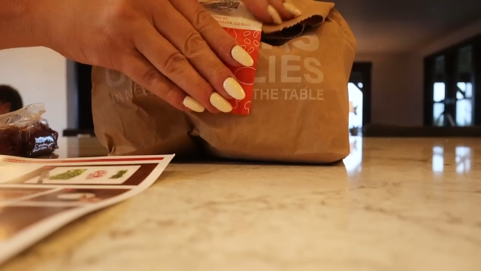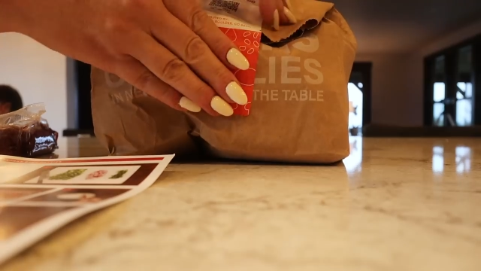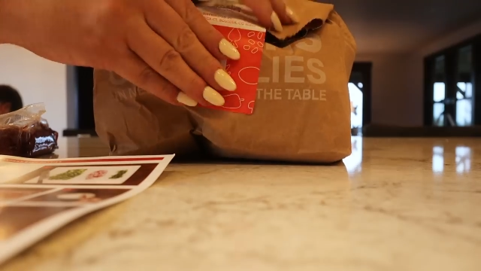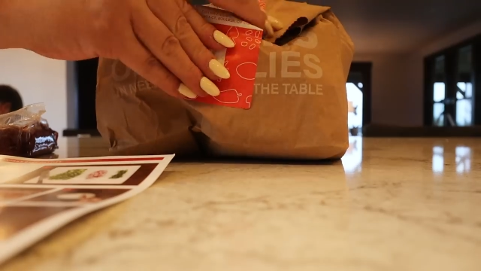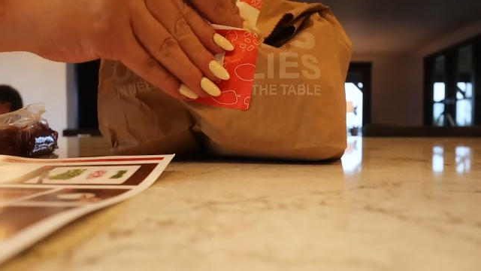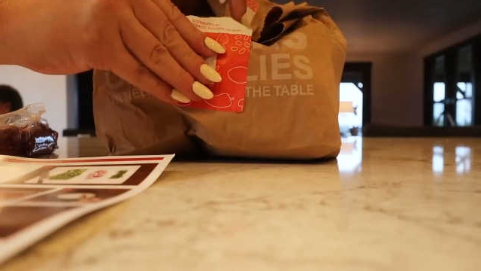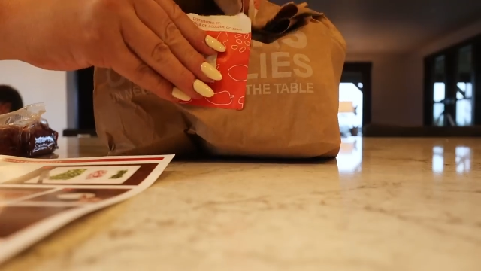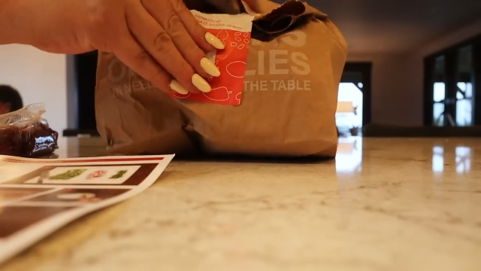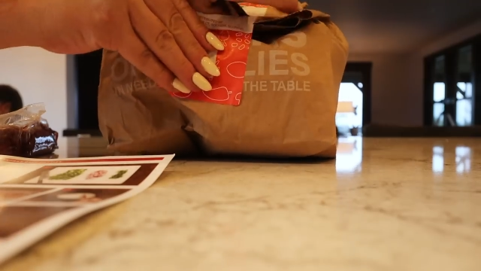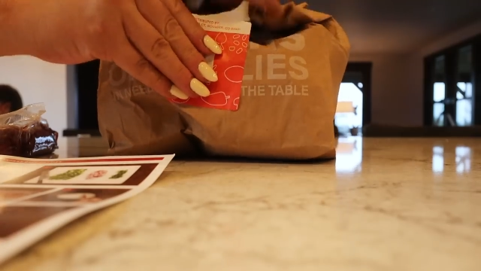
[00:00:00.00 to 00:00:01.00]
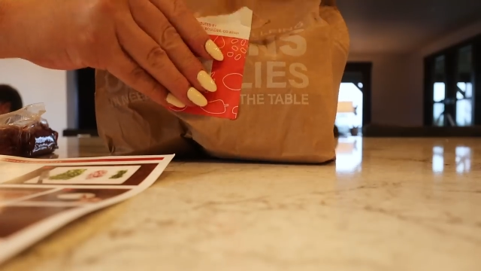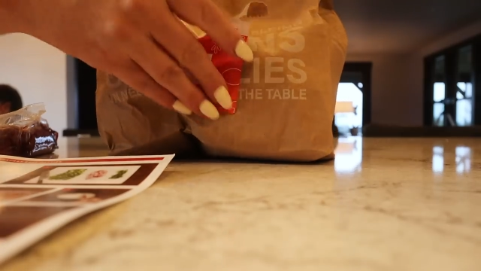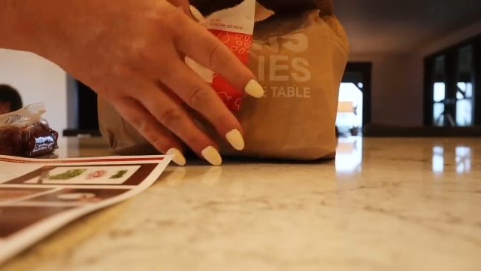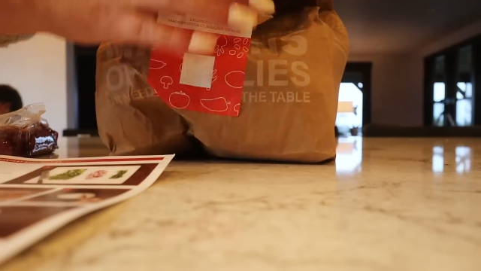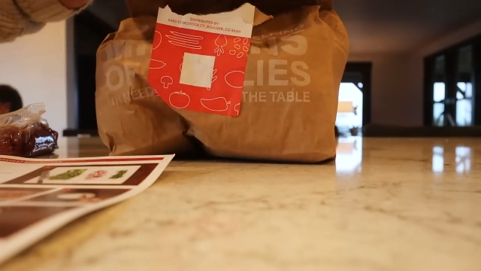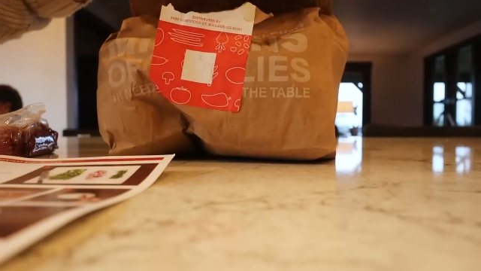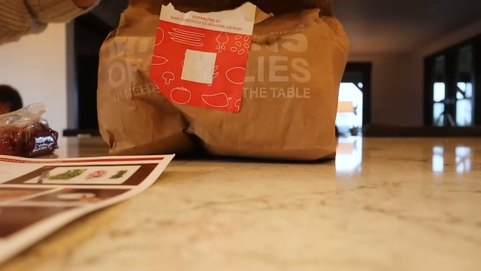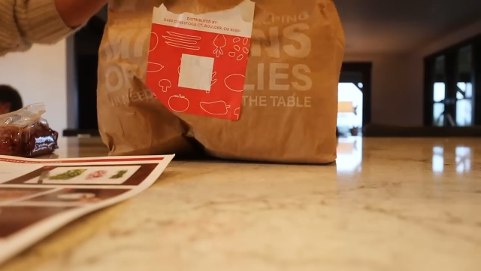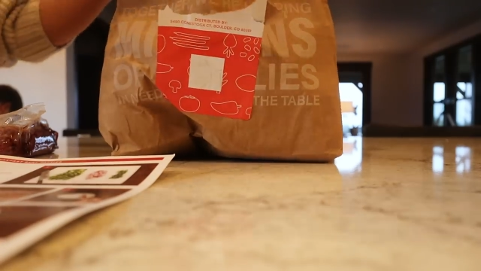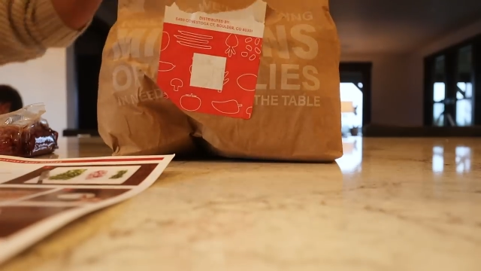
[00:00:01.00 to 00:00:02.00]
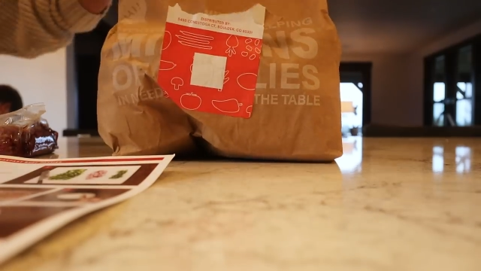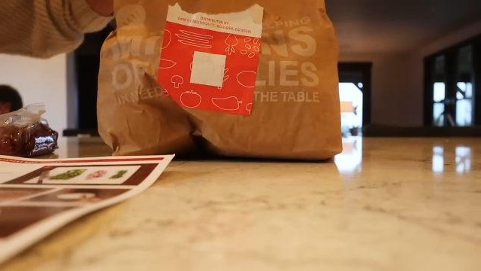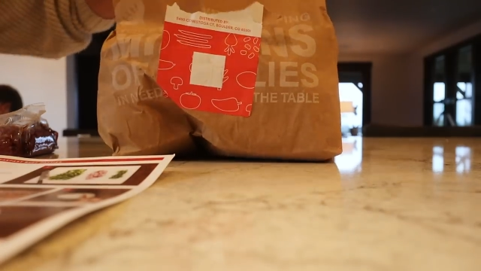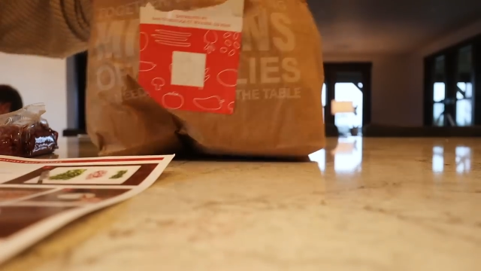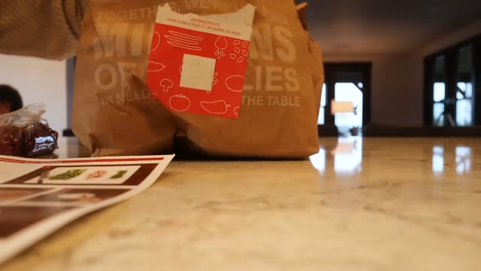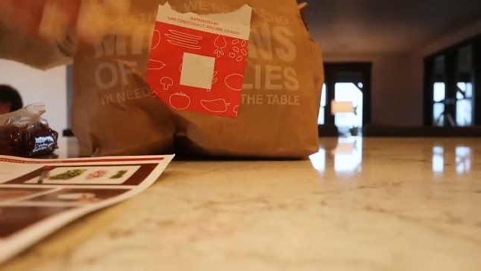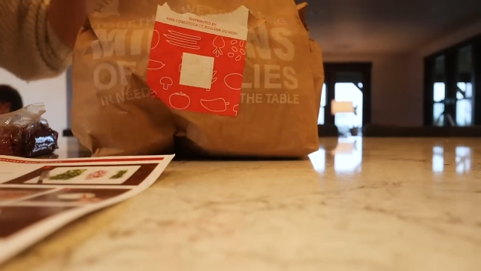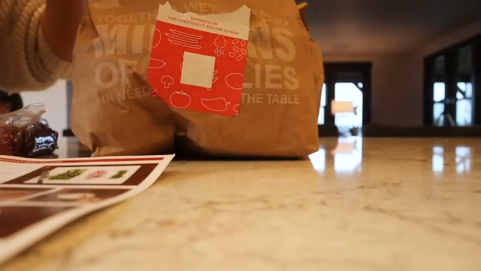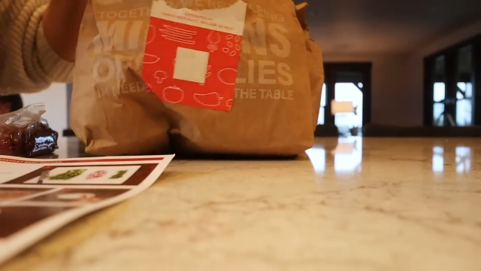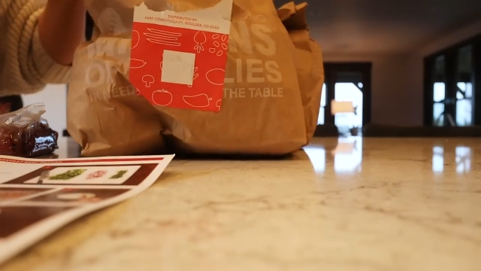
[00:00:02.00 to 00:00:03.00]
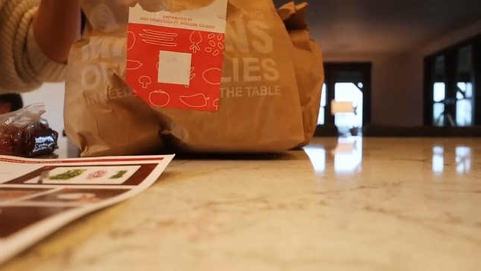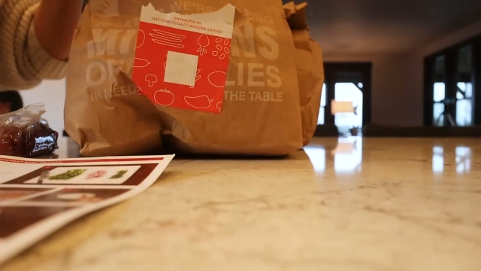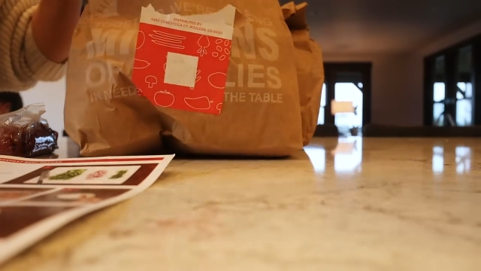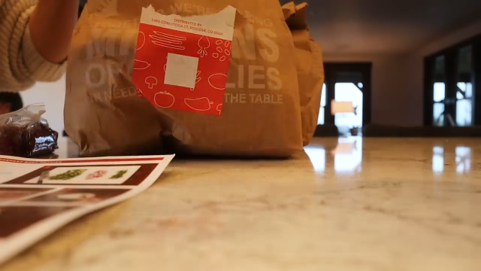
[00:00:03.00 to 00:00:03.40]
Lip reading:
Nobody's mouth can be seen.